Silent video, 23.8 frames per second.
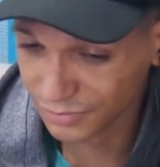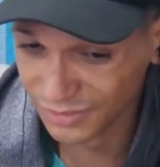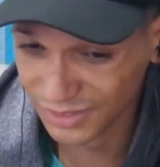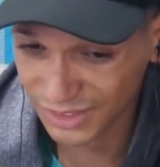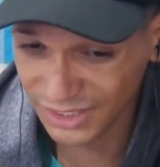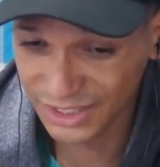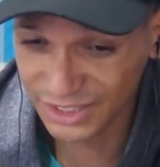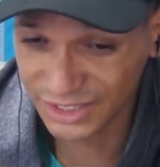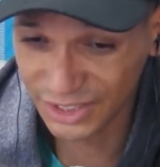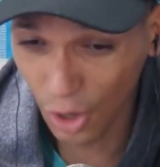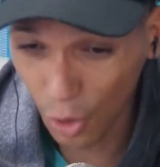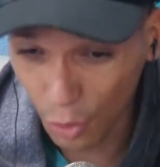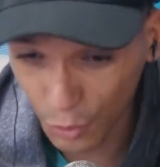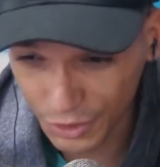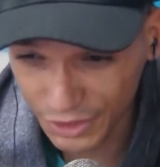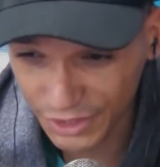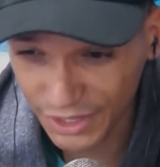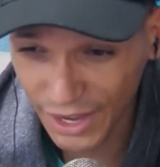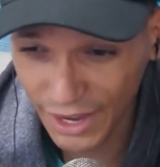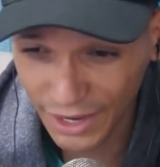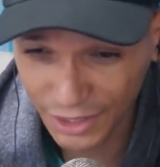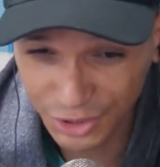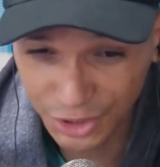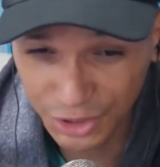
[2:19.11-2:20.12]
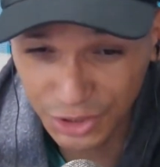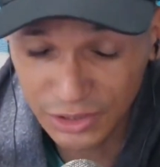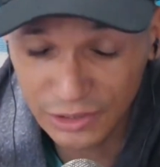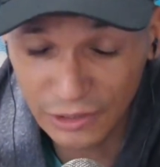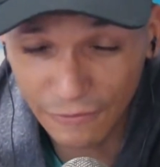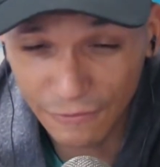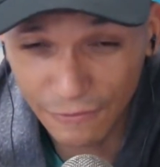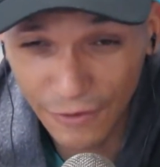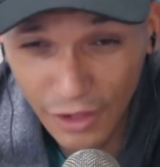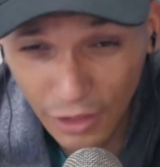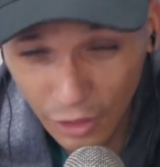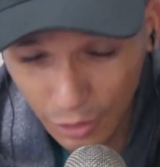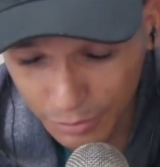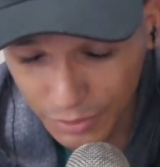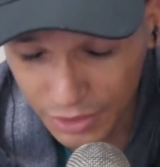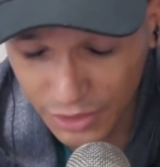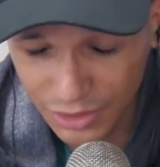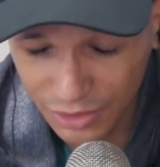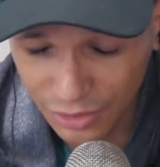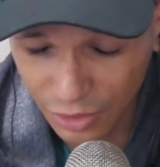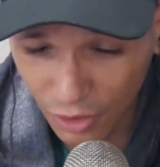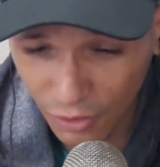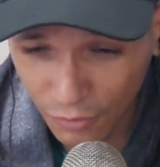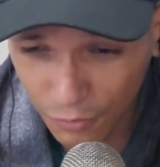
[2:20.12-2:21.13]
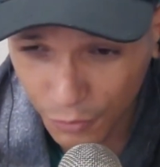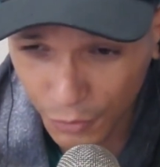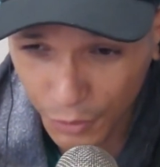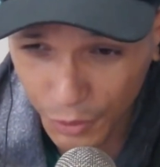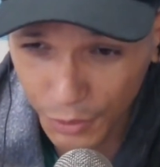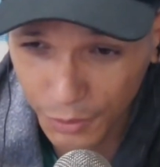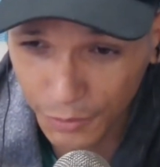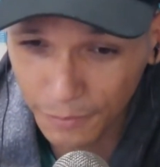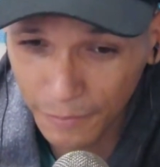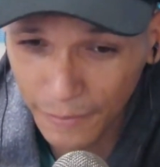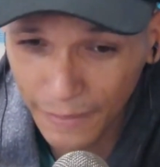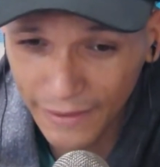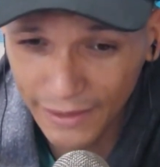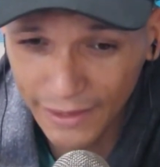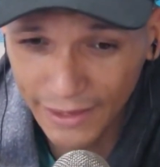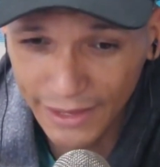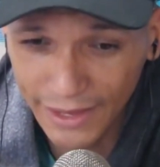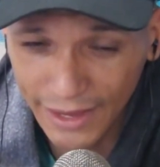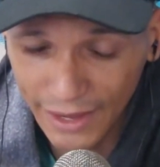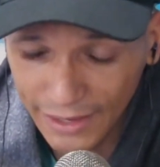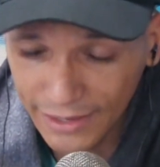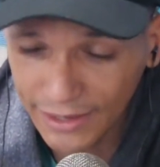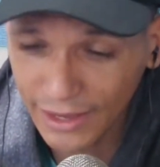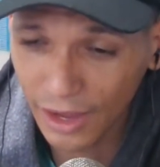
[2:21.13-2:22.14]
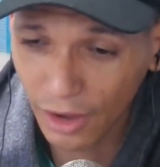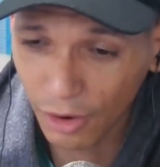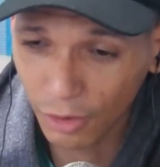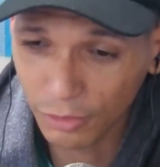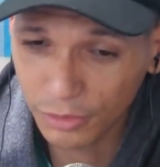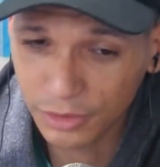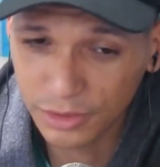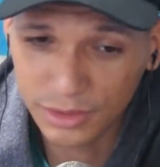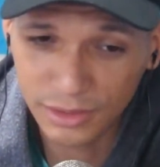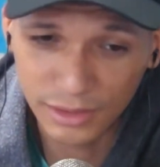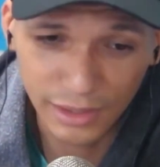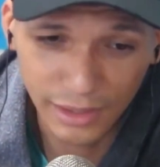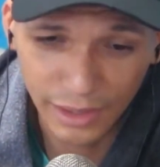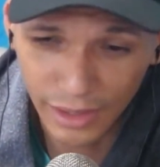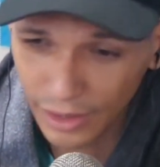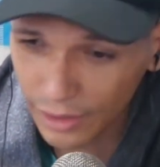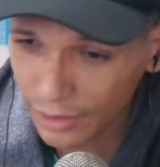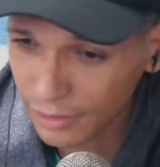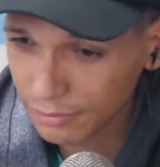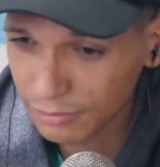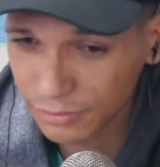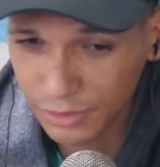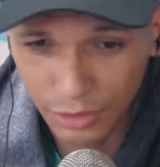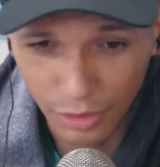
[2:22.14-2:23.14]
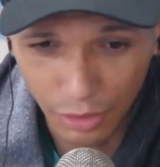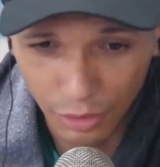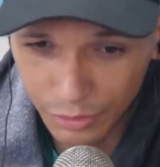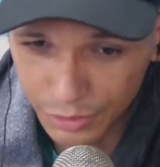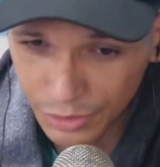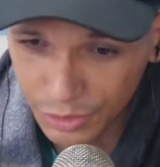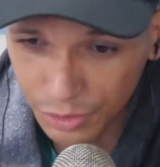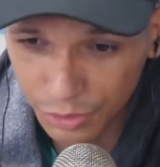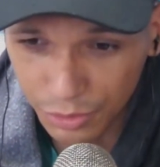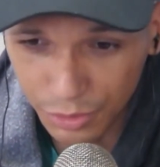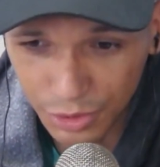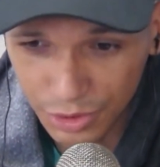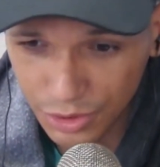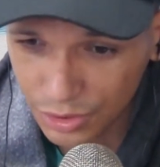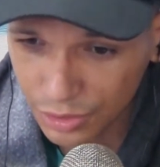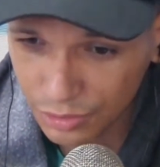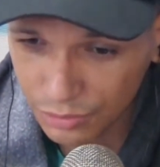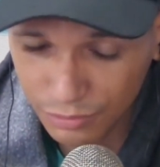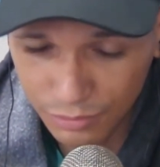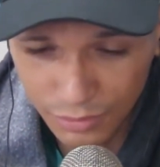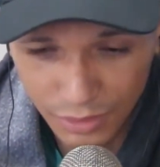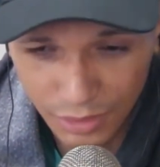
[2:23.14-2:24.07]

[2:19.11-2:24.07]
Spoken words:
Sony actually developed the software in-house, and they had huge,